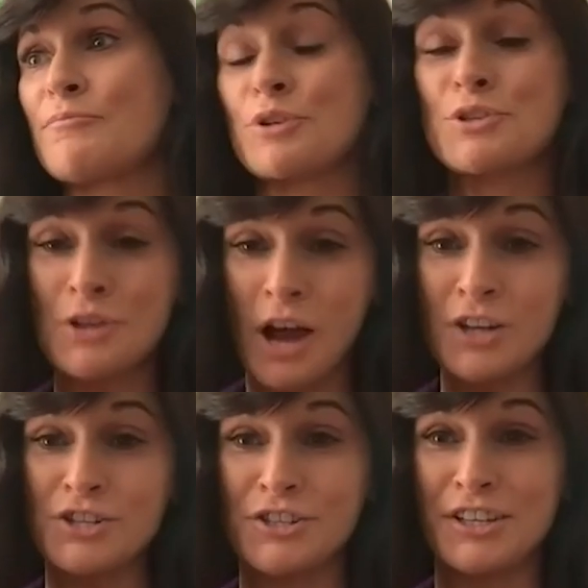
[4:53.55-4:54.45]

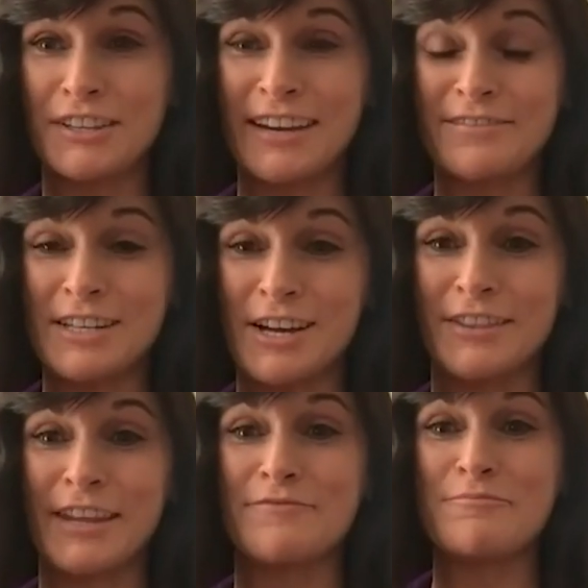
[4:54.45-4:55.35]
production that they've done,
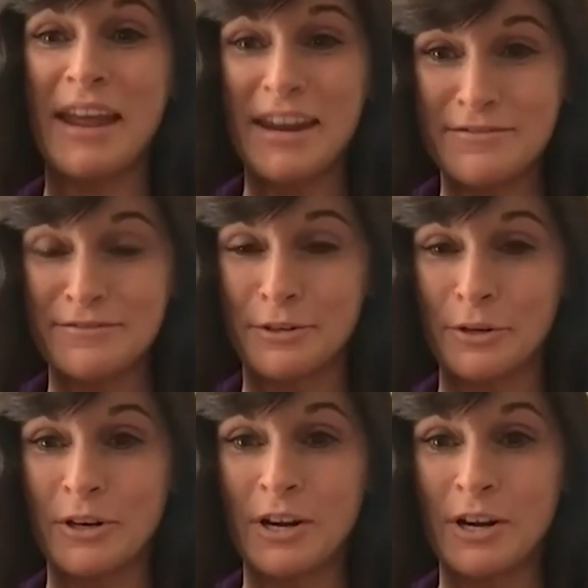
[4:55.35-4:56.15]
they've paid for